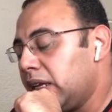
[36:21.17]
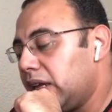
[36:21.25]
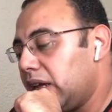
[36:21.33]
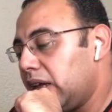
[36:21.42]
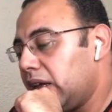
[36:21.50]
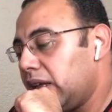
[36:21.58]

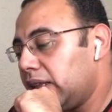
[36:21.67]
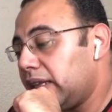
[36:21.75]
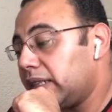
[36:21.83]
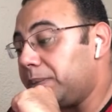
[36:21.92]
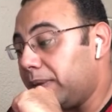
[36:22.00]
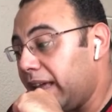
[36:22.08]

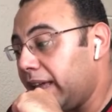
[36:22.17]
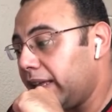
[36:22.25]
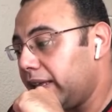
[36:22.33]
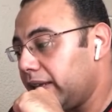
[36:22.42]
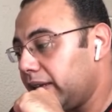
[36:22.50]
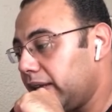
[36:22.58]

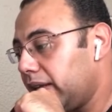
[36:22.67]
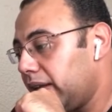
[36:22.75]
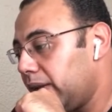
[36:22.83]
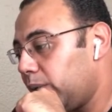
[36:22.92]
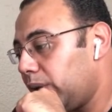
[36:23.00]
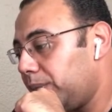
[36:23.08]
replay
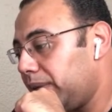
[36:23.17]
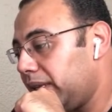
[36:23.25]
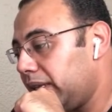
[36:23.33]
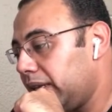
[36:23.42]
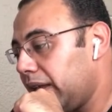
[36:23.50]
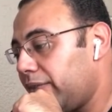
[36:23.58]
will
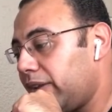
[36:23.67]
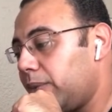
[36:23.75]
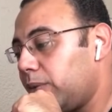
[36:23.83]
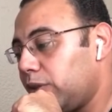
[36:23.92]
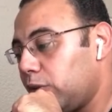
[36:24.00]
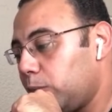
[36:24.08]
be
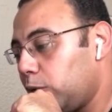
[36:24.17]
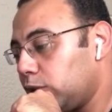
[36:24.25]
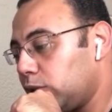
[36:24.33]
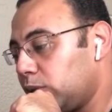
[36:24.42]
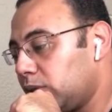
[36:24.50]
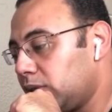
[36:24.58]
available tomorrow.